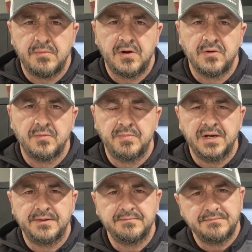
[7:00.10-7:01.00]
model,
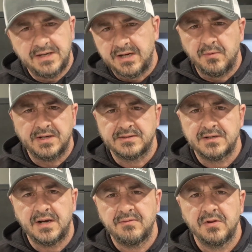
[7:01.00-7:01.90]
but anyways,
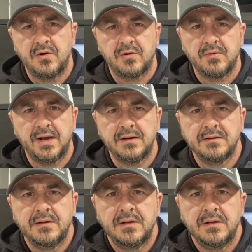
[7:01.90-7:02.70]
kind of a long rant.